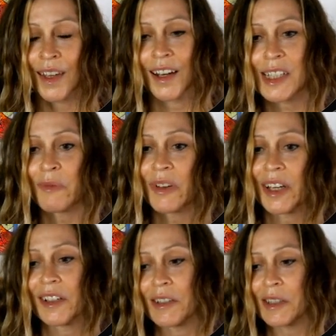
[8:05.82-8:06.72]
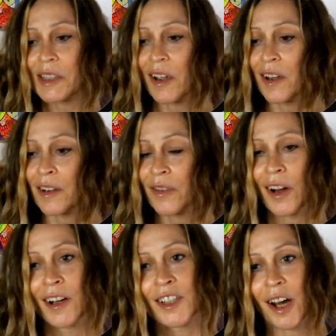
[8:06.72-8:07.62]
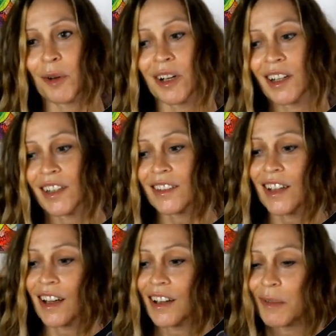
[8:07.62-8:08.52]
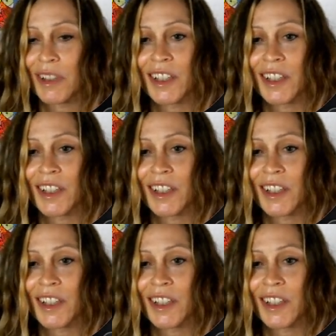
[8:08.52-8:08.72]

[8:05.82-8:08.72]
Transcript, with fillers: There's some videos of our Jaguar uh,